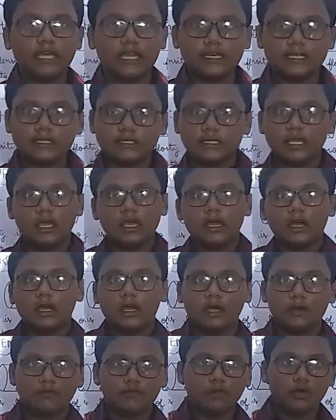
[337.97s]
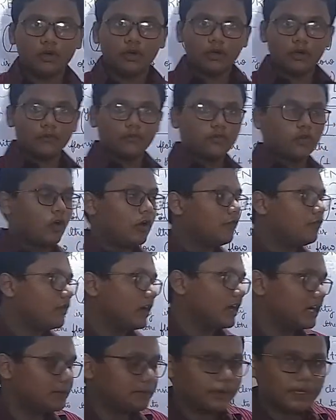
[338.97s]
that is flow of
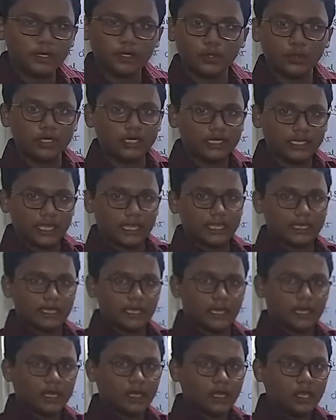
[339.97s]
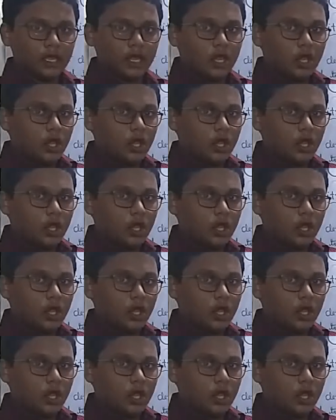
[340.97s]
current per unit area,